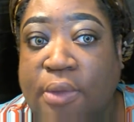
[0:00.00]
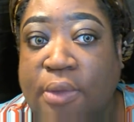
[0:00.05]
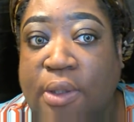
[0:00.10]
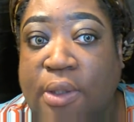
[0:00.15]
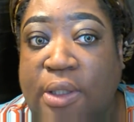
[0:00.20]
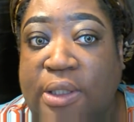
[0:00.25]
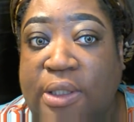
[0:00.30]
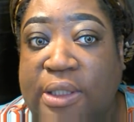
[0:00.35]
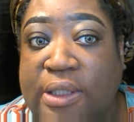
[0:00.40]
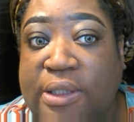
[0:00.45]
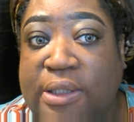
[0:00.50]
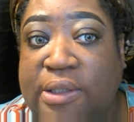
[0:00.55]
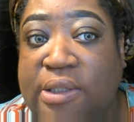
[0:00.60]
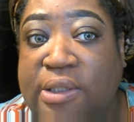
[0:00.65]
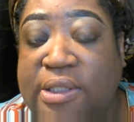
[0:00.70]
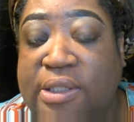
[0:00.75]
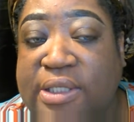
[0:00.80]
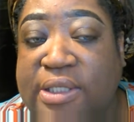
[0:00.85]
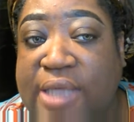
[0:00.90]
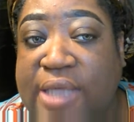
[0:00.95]
And
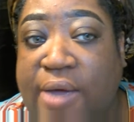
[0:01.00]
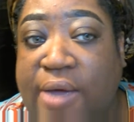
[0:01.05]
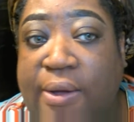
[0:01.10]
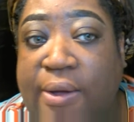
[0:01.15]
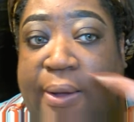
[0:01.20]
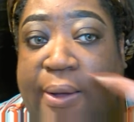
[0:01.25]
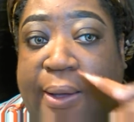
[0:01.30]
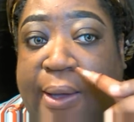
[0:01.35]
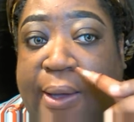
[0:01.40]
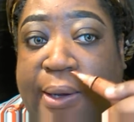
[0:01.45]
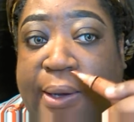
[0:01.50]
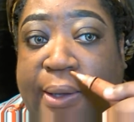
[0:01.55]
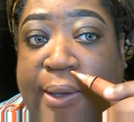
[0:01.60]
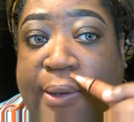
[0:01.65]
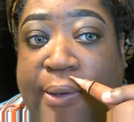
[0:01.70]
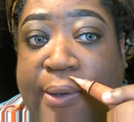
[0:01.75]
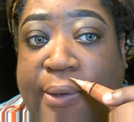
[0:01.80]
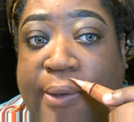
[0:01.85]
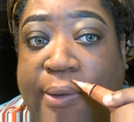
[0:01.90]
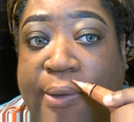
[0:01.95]
this is how I like